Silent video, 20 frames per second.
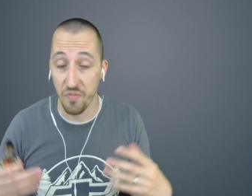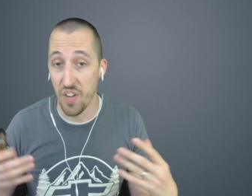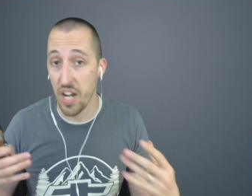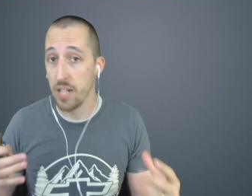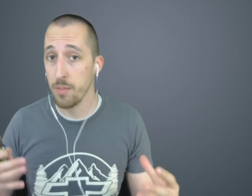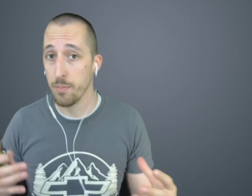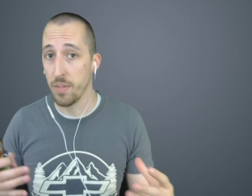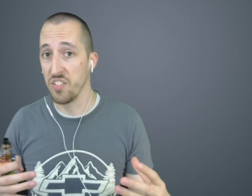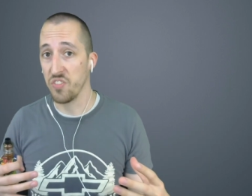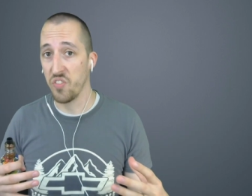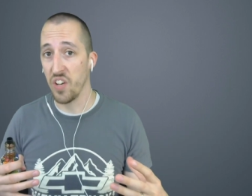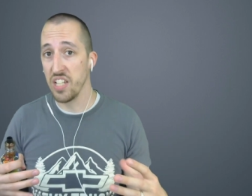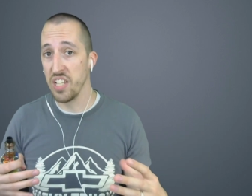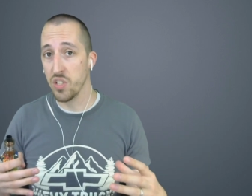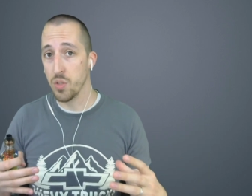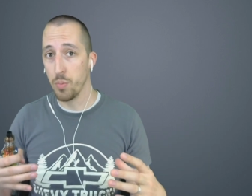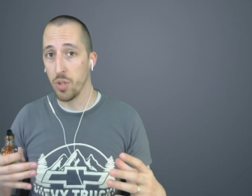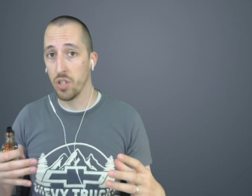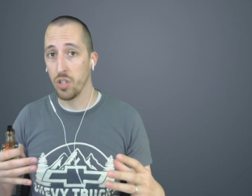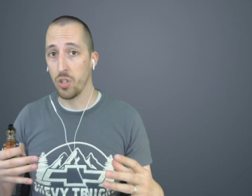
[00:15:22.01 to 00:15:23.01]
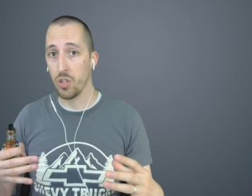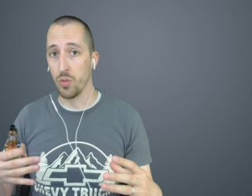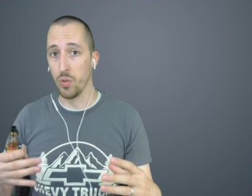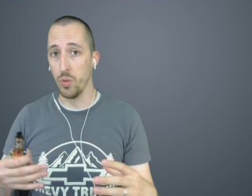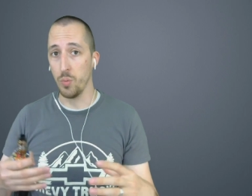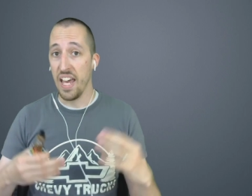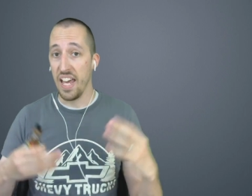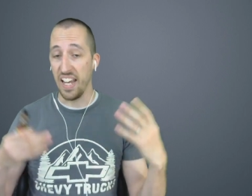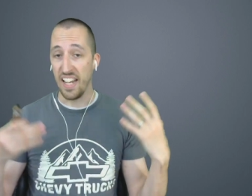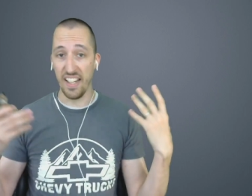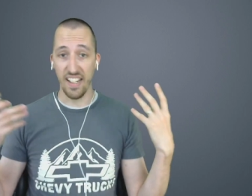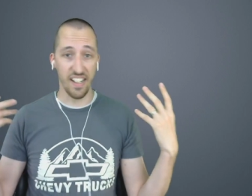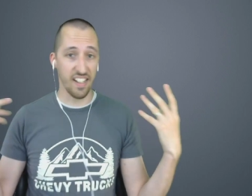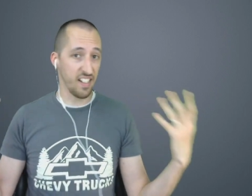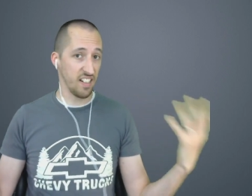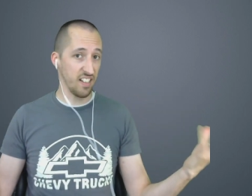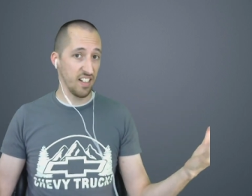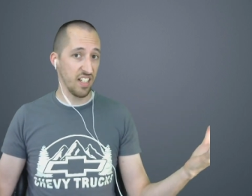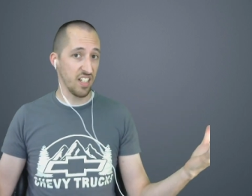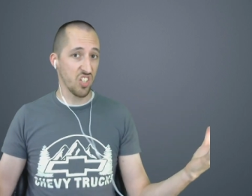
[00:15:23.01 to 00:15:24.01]
Find my Facebook group
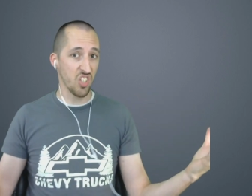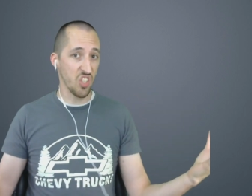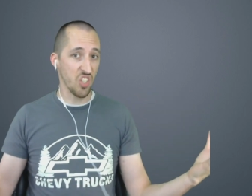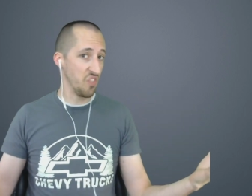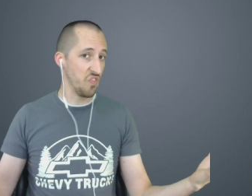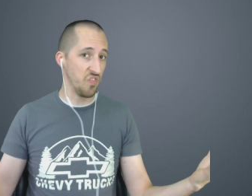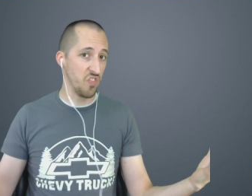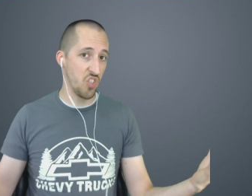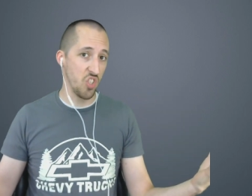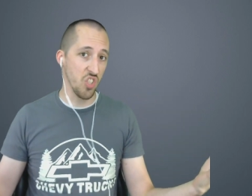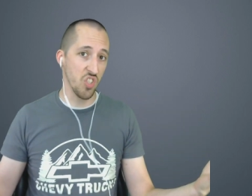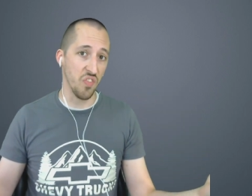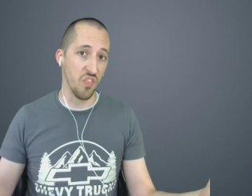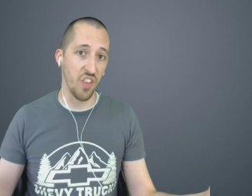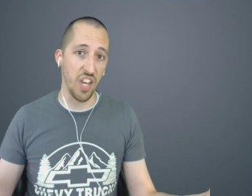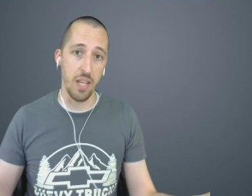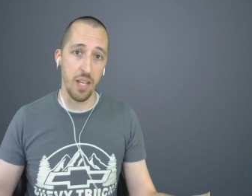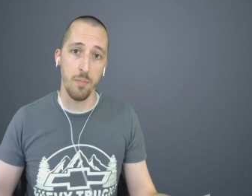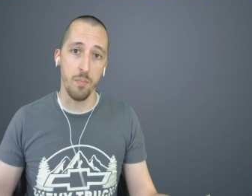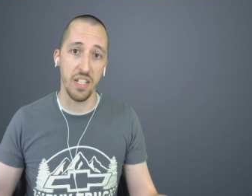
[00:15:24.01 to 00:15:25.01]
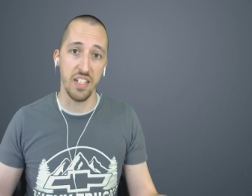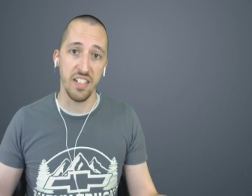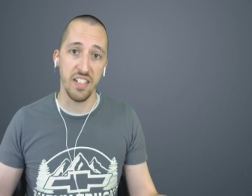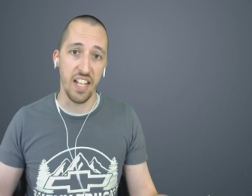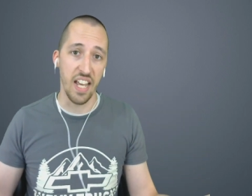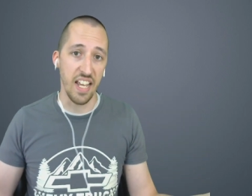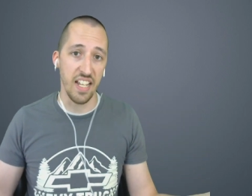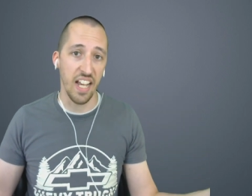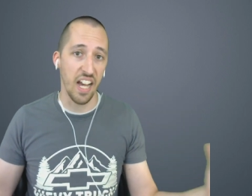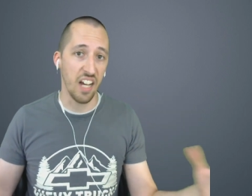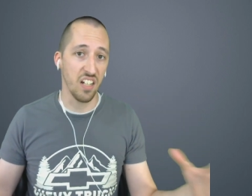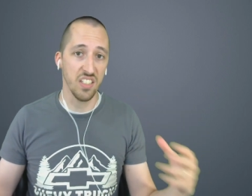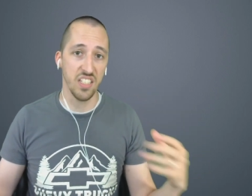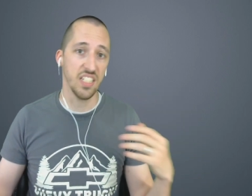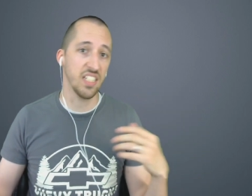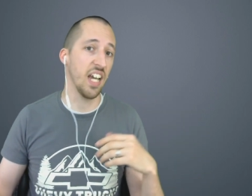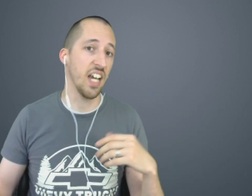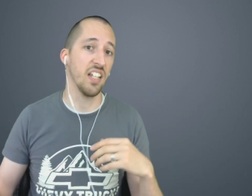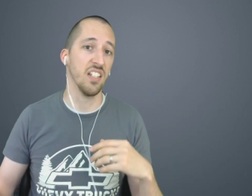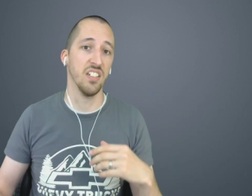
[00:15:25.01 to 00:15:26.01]
and let's just vape and hang out
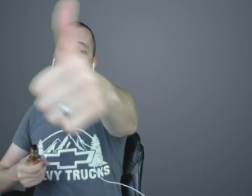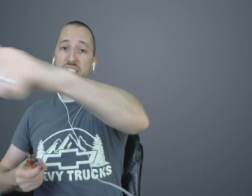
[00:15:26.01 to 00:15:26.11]
together.